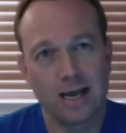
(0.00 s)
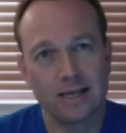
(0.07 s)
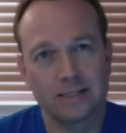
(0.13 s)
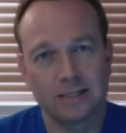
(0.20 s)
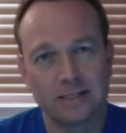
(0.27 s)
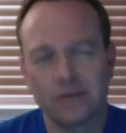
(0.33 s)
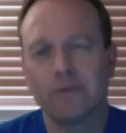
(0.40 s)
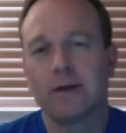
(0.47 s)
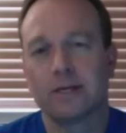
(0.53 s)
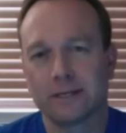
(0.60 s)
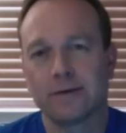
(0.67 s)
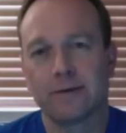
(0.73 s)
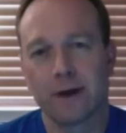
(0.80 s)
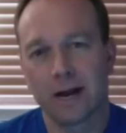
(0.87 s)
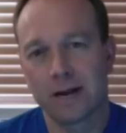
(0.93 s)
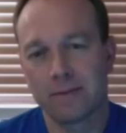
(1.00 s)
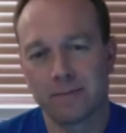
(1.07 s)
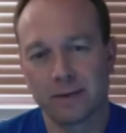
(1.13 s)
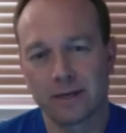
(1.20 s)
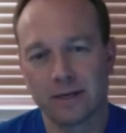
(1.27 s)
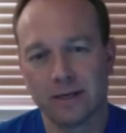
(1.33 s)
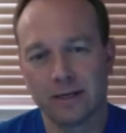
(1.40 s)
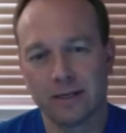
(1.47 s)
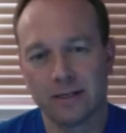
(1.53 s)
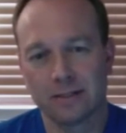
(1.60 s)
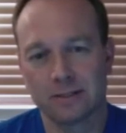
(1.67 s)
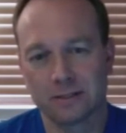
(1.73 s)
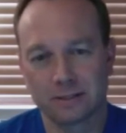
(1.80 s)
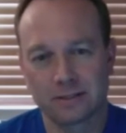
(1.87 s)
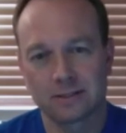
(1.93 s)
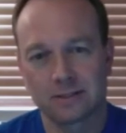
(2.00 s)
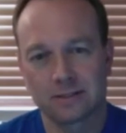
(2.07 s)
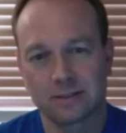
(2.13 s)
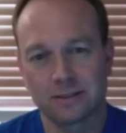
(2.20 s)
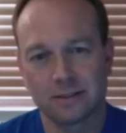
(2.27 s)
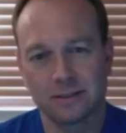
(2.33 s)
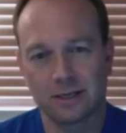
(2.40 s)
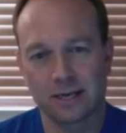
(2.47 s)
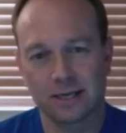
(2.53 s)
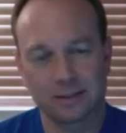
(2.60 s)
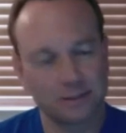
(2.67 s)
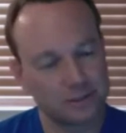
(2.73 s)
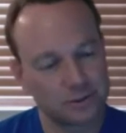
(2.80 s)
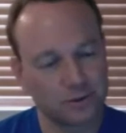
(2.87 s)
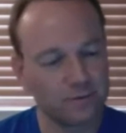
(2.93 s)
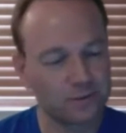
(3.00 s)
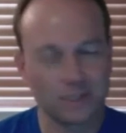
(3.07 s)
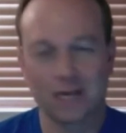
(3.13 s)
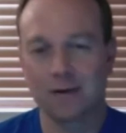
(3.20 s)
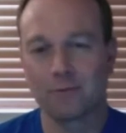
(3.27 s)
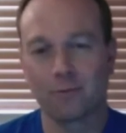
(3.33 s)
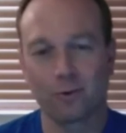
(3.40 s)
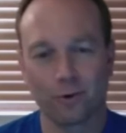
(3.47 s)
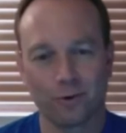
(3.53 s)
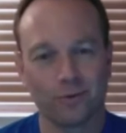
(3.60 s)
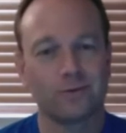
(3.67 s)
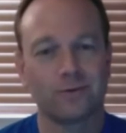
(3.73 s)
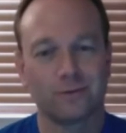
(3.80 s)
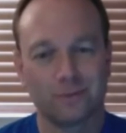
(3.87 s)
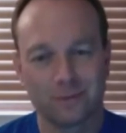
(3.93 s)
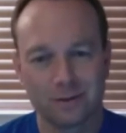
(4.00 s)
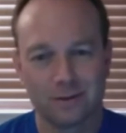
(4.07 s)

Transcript: it's interesting, right? Because you got the server-side world,